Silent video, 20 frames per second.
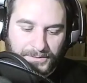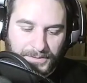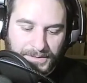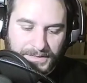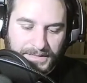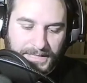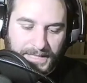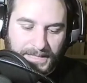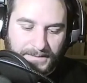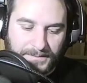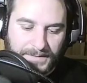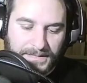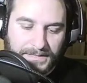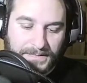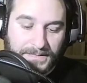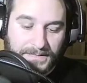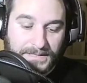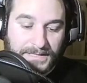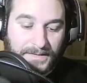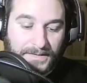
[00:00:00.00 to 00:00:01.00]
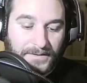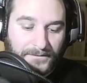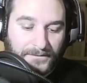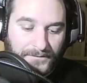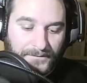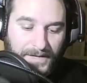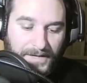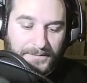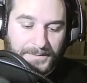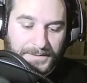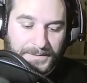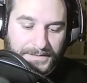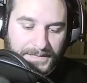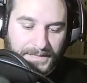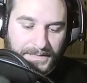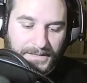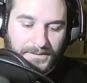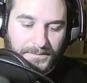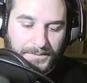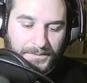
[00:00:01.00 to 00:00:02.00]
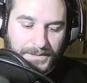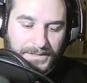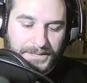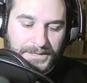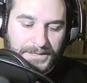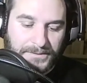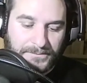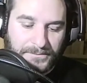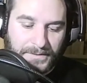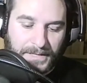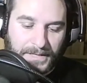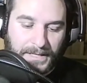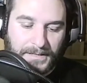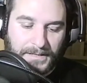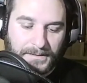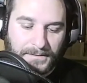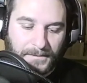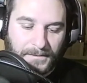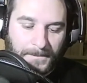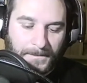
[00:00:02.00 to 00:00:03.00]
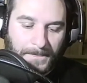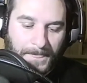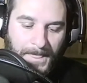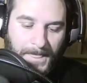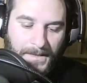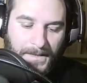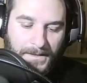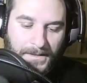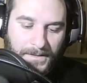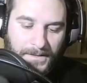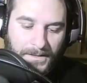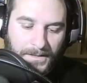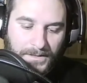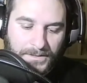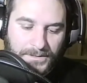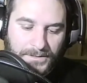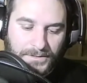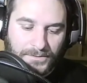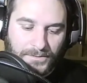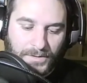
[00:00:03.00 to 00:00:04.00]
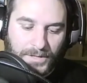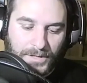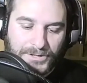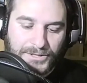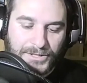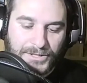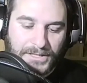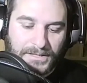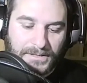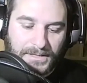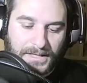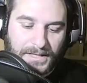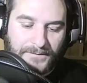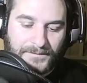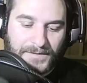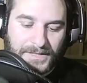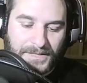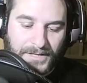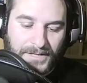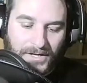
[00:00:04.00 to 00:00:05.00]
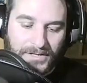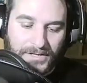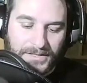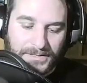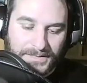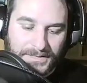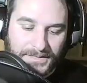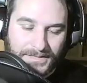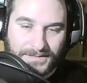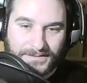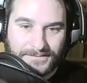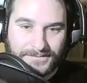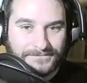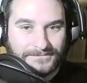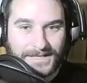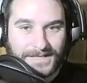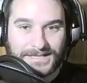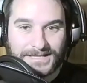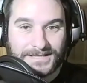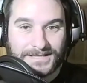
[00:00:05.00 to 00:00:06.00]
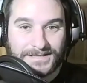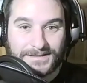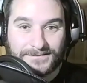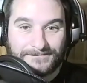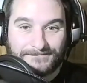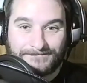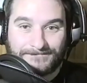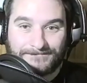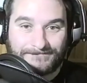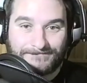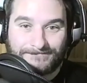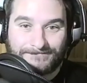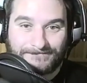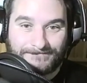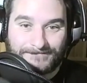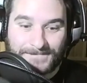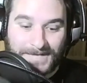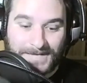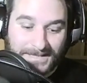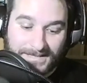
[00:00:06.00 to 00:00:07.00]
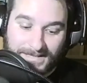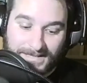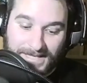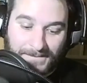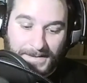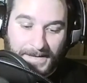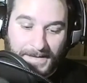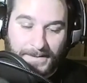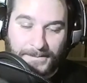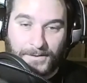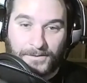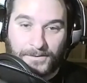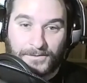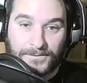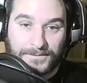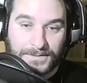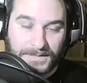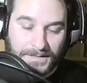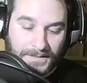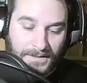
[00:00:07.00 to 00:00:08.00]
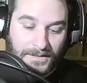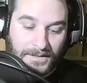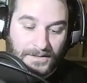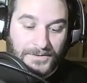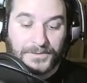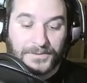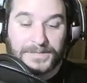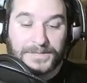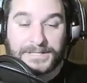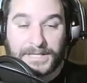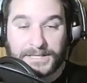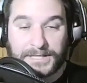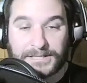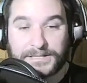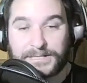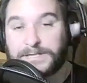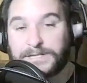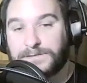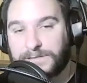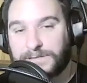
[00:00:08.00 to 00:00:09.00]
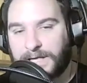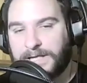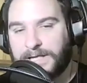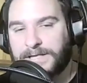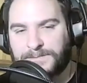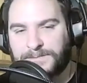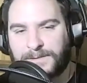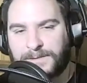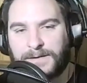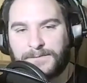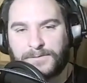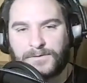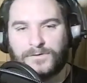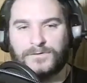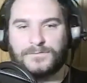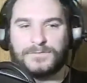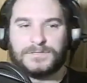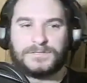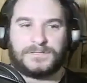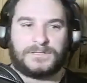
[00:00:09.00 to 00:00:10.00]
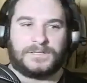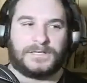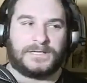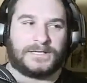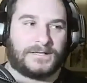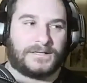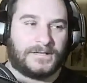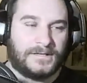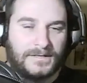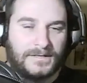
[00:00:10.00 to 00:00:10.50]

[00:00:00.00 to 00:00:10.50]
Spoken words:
attempts, 75% completion rate, 211 yards. That's not Pat Mahomes. 3 touchdowns, that is Pat Mahomes. He